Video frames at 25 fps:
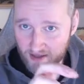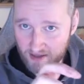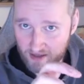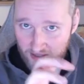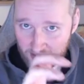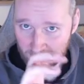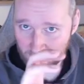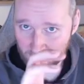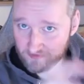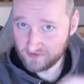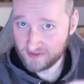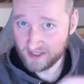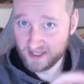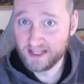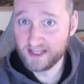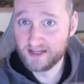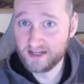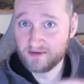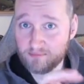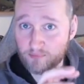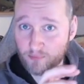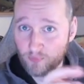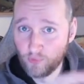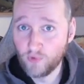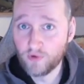if they get
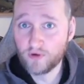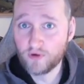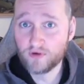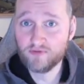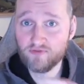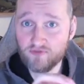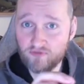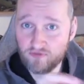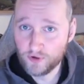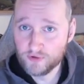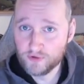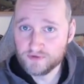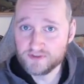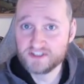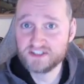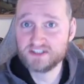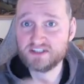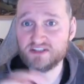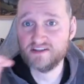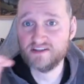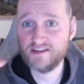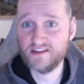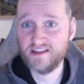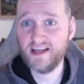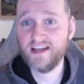more votes
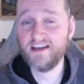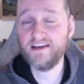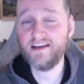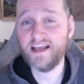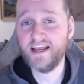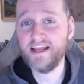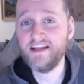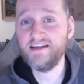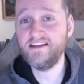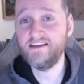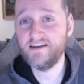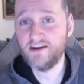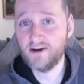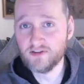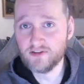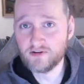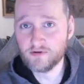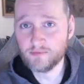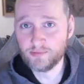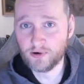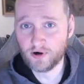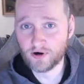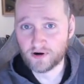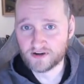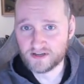than any other
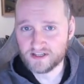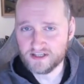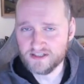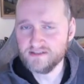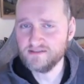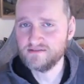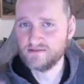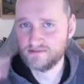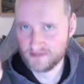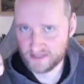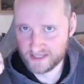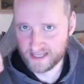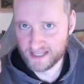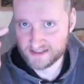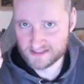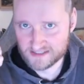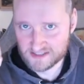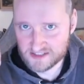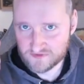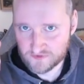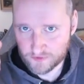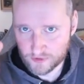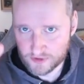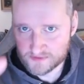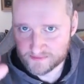party, again, this is
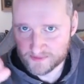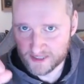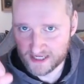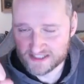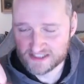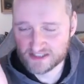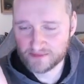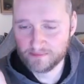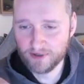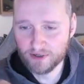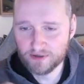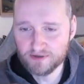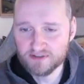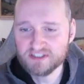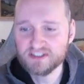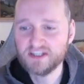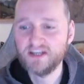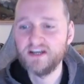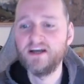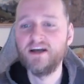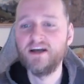first past the post,